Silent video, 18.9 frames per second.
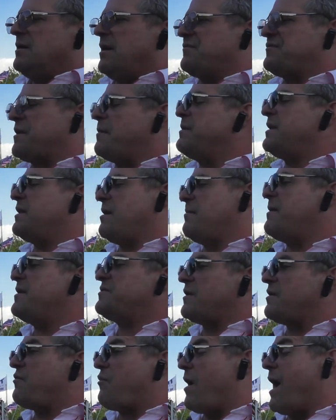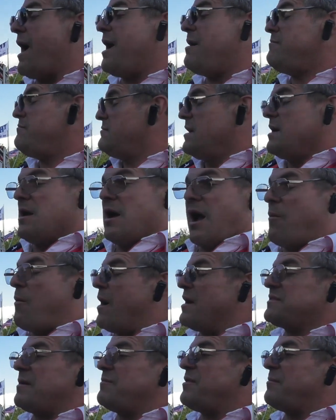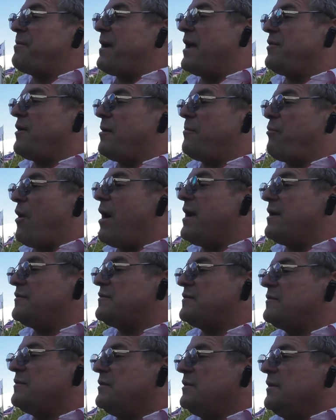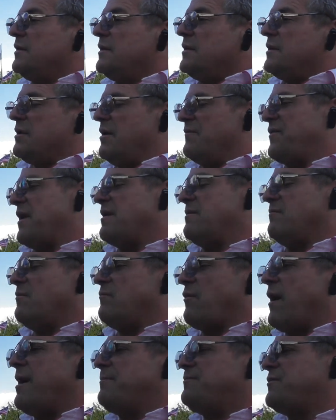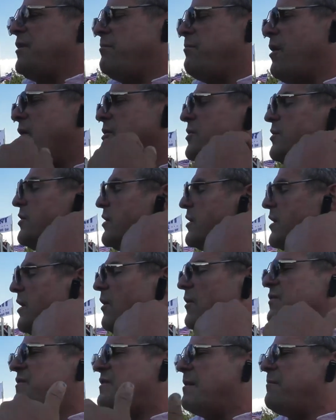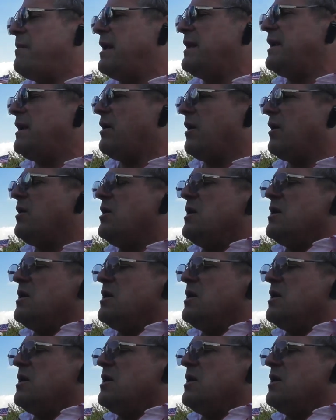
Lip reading: If somebody commits a crime, I want them to pay their price. You know, if they raped or murdered or killed somebody or